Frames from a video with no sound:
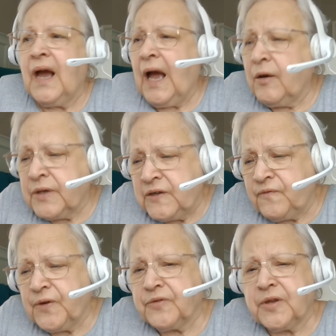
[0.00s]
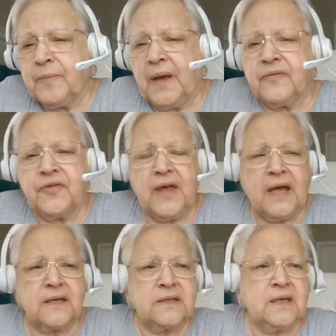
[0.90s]
How he felt about that?
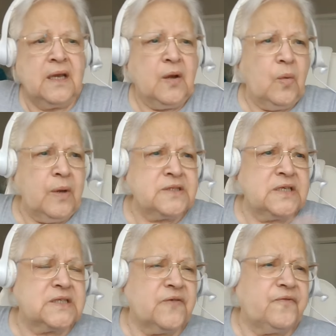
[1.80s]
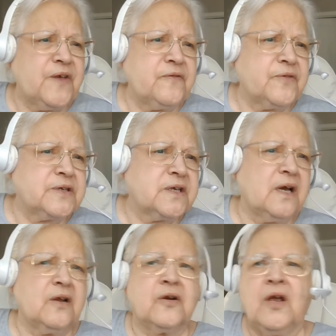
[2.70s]
What's his favorite
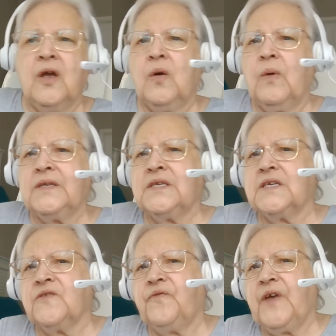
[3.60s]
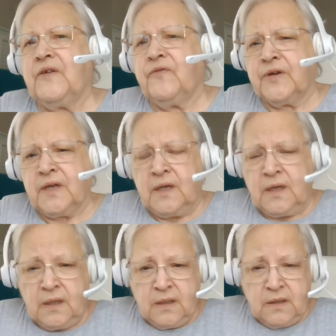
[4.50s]
color? What's his favorite
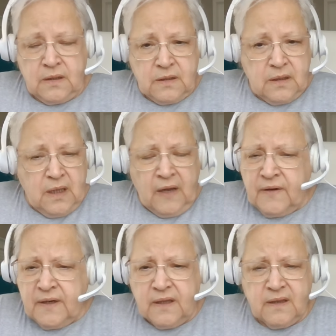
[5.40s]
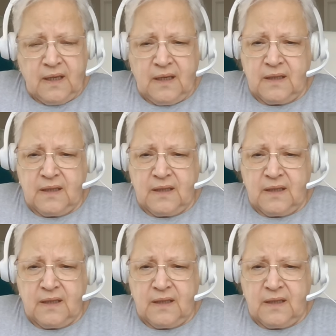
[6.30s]
anything?